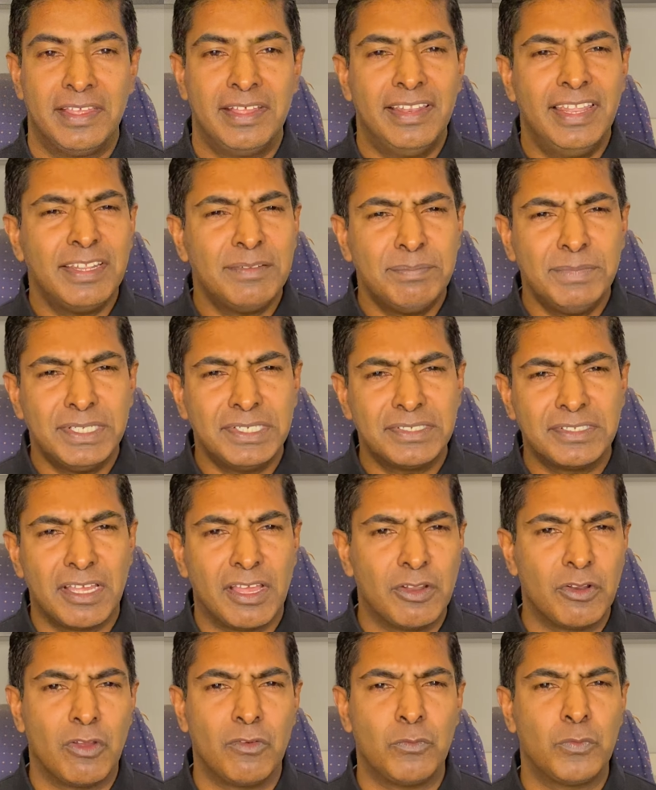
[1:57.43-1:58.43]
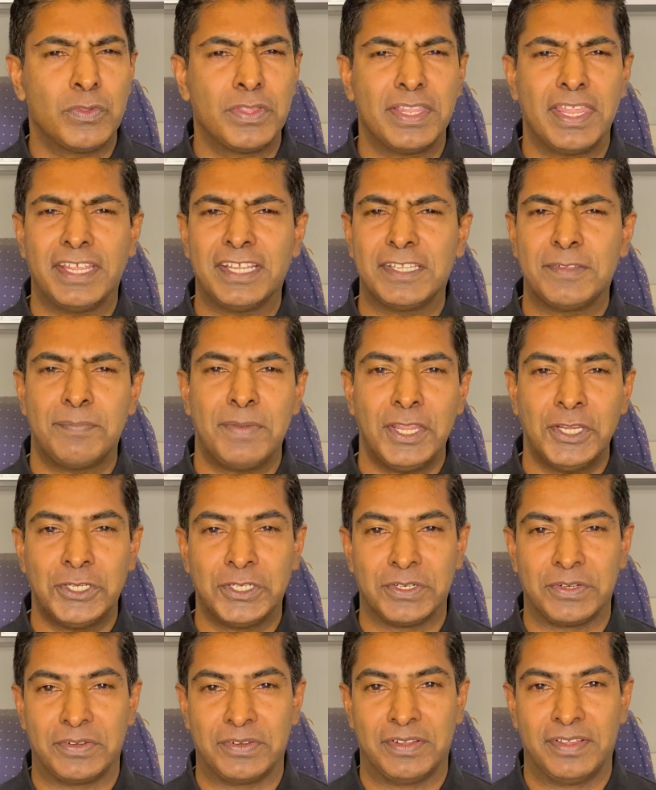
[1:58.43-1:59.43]
Let me start off with an
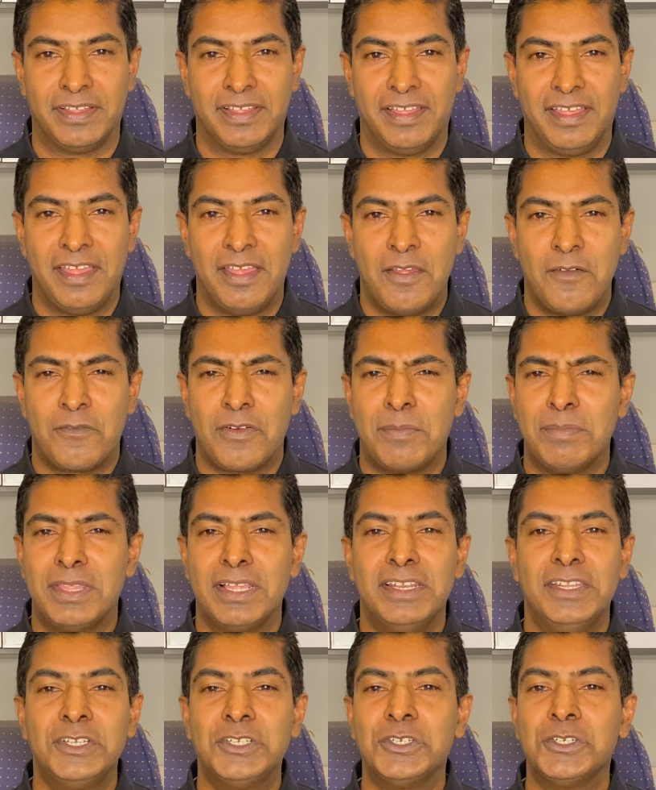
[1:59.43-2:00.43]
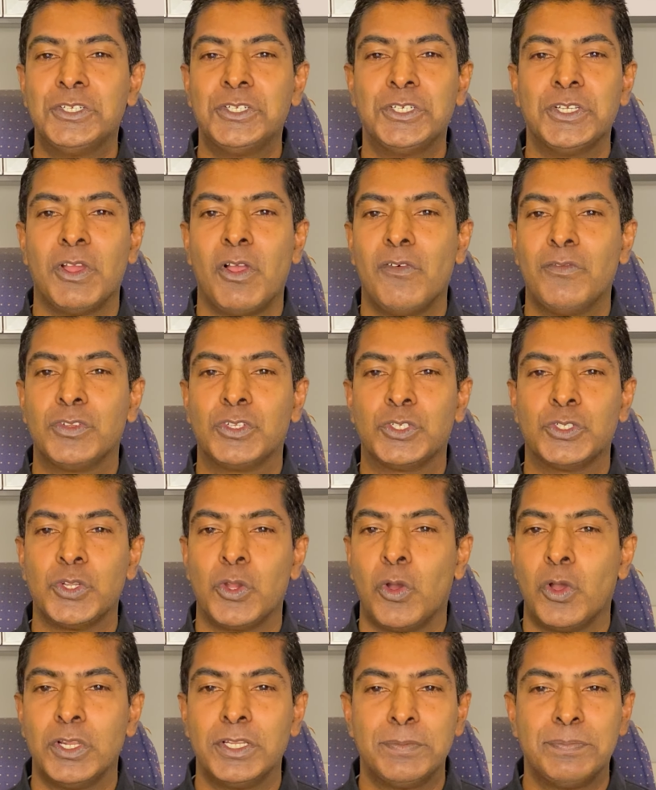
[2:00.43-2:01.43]
expression from the literature of
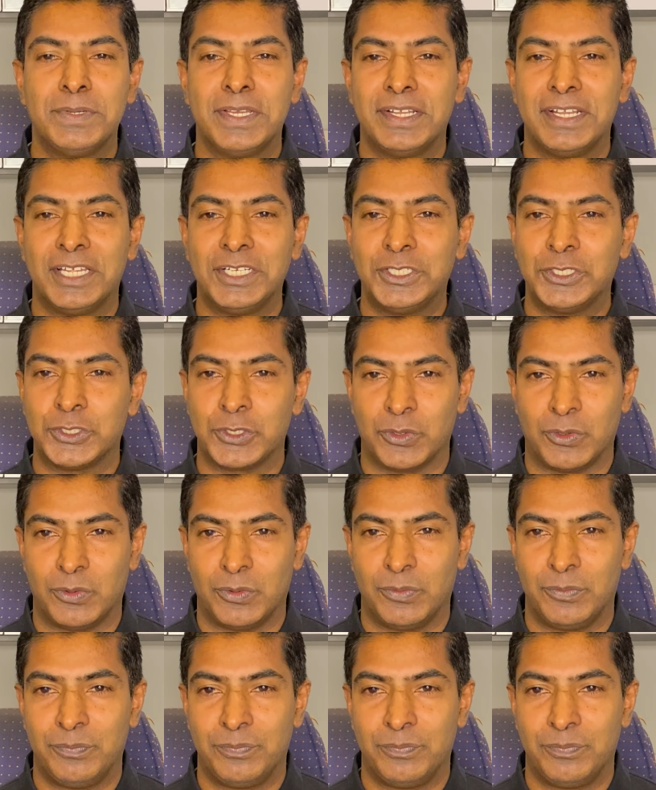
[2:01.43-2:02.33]
George Bernard Shaw.